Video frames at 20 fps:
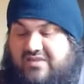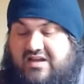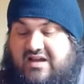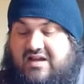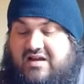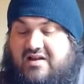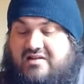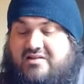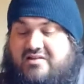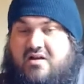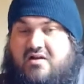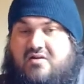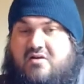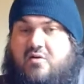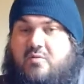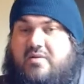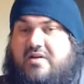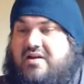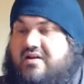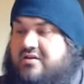I got
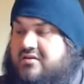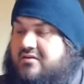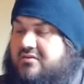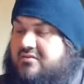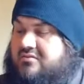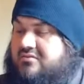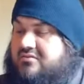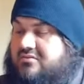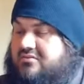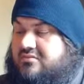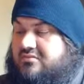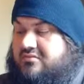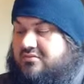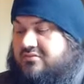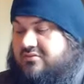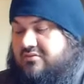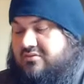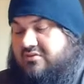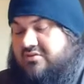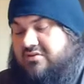Taco Bell,
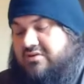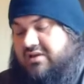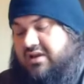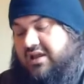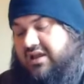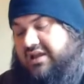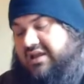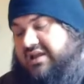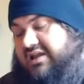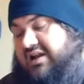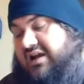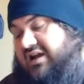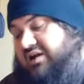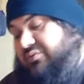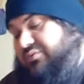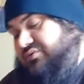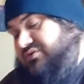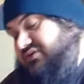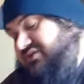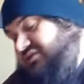and I
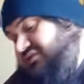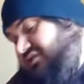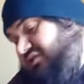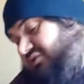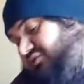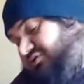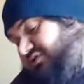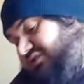was so